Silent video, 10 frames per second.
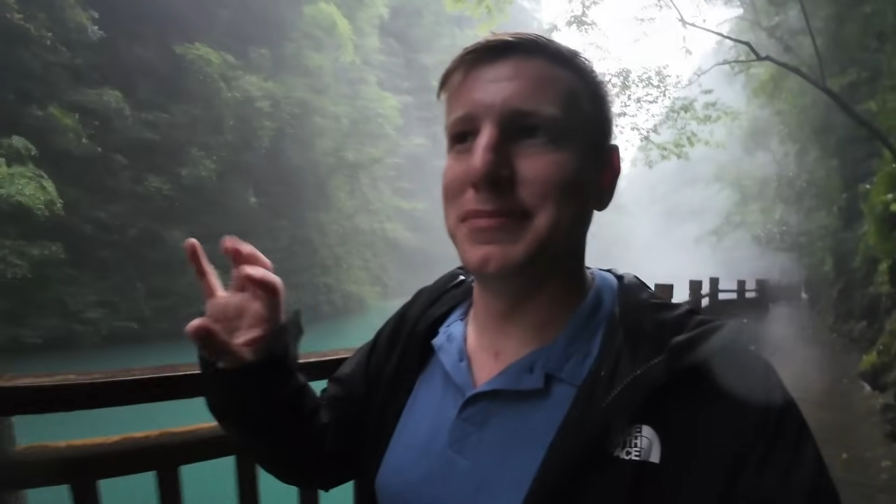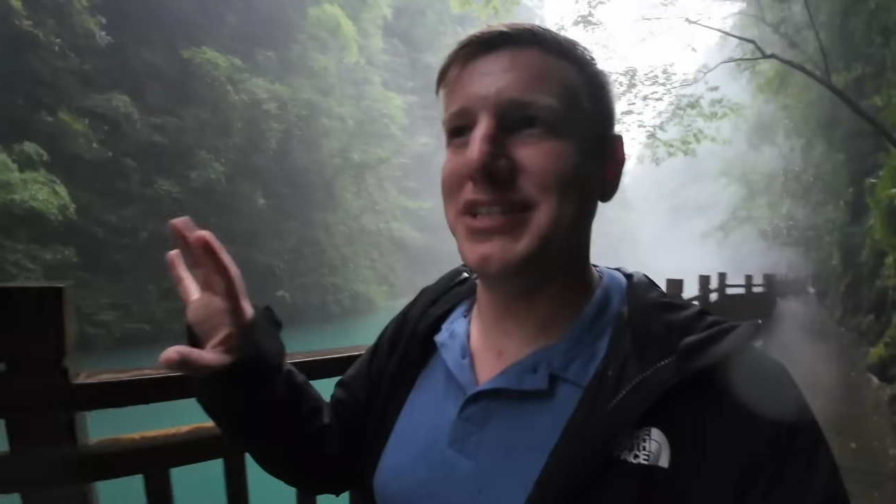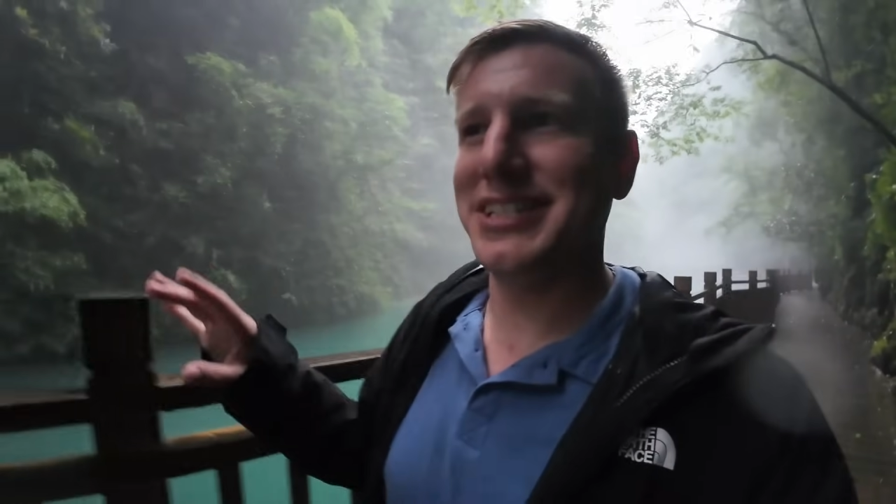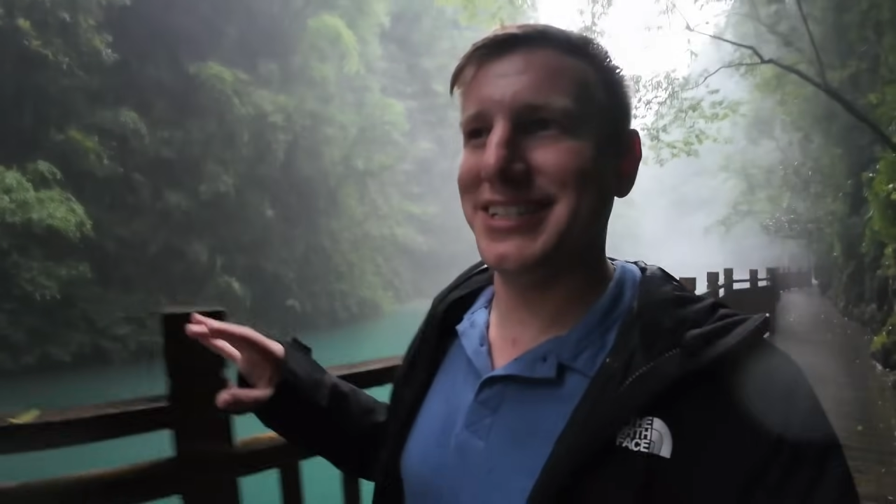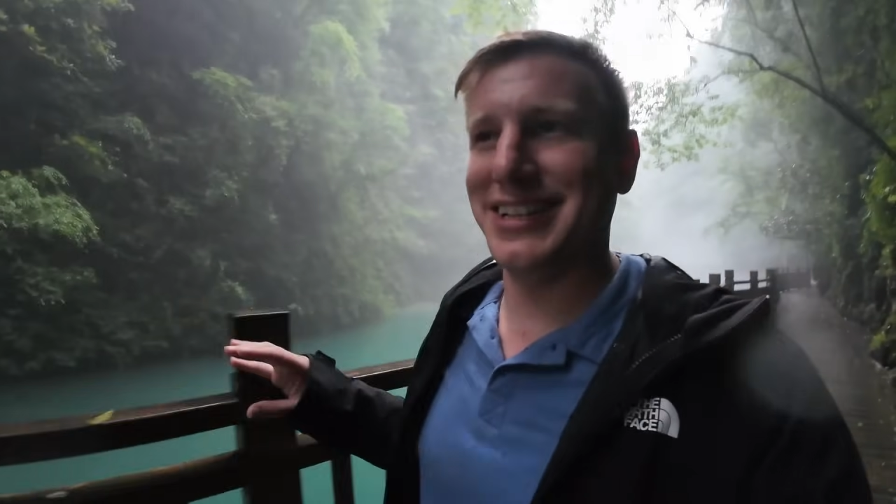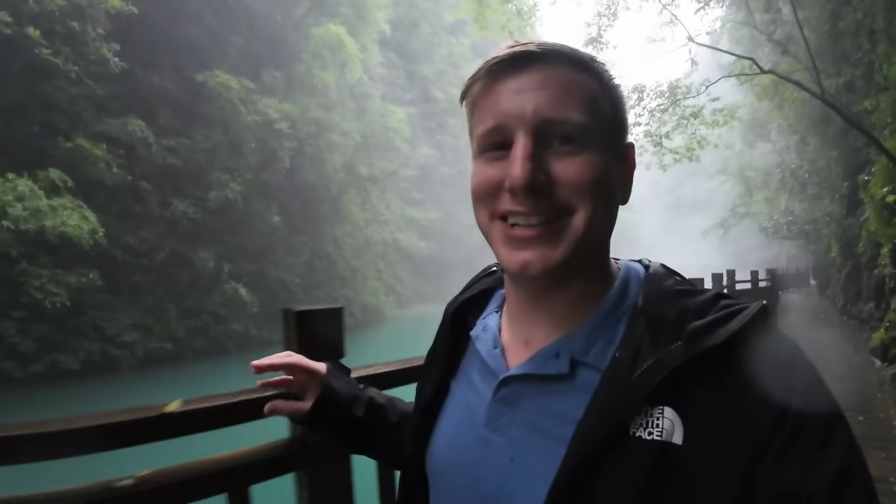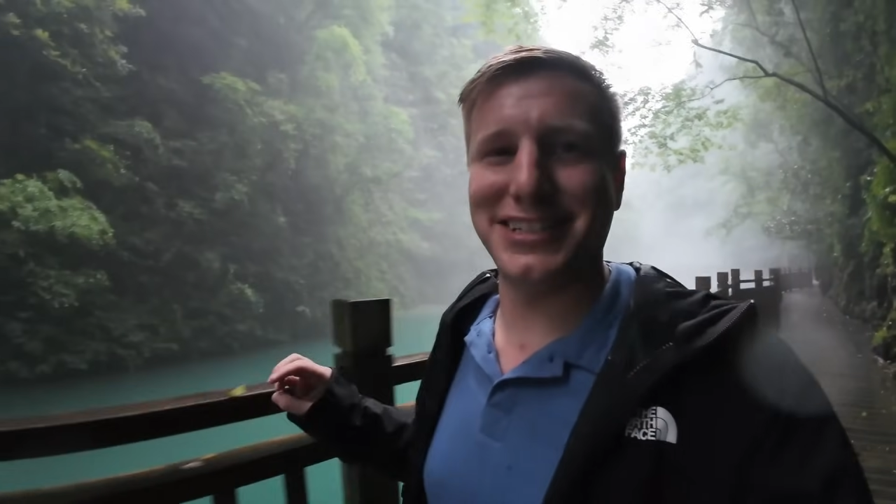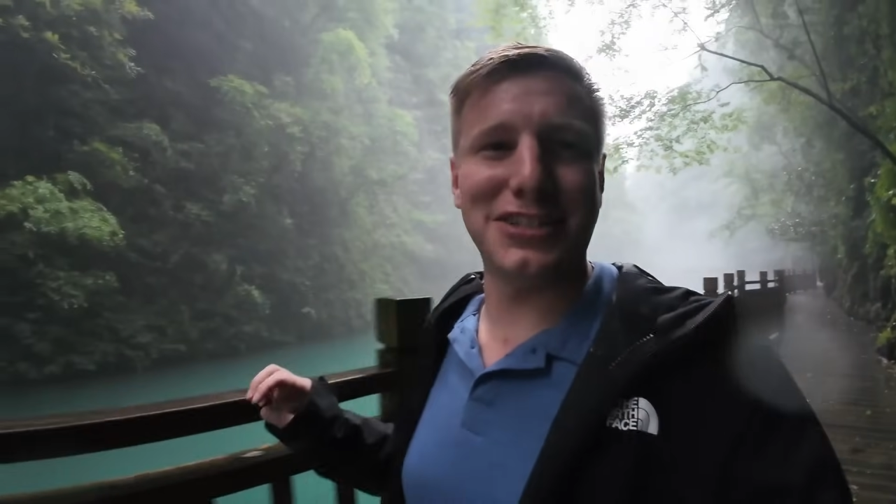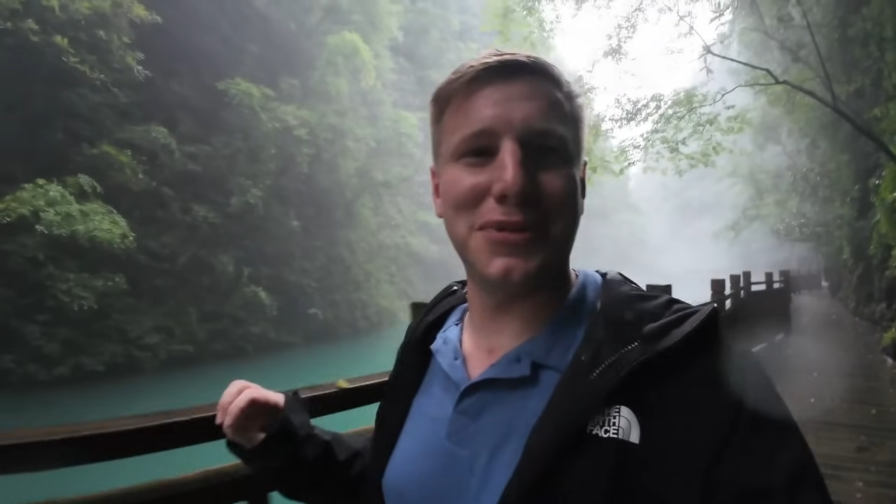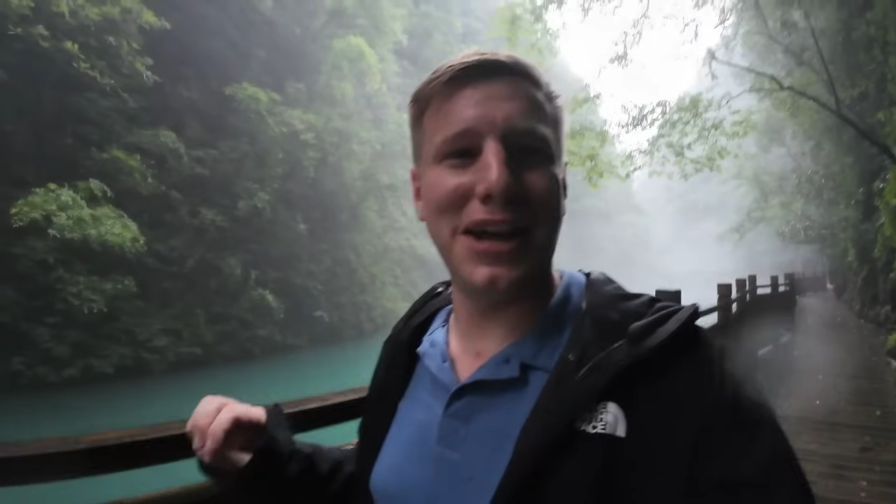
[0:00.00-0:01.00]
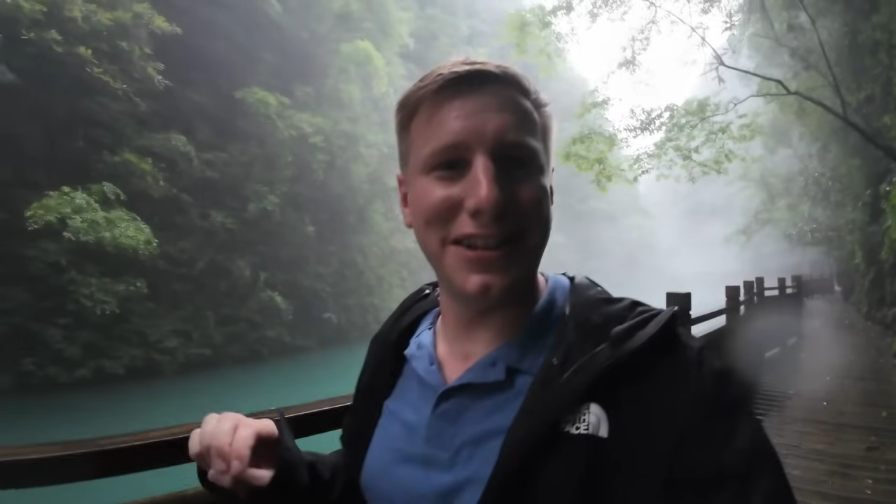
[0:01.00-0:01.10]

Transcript: misty it is as well.